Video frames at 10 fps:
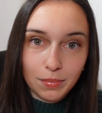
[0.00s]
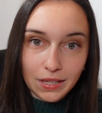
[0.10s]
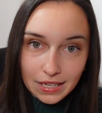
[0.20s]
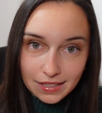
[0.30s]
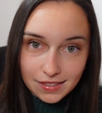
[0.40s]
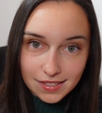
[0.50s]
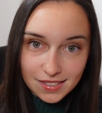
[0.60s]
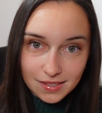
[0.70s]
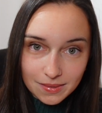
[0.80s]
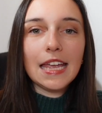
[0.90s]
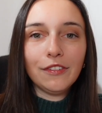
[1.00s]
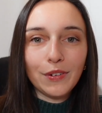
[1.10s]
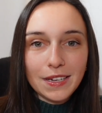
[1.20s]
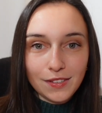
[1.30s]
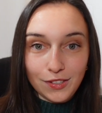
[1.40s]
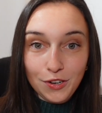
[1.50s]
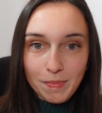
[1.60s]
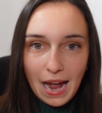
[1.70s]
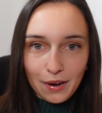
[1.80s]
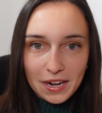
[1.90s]
Plains. If we zoom
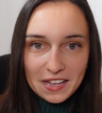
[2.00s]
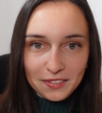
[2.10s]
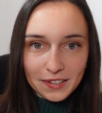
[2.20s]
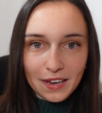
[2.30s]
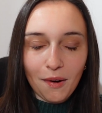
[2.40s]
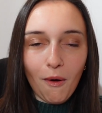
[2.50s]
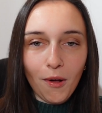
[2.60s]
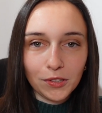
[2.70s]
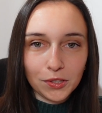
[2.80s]
out and look at all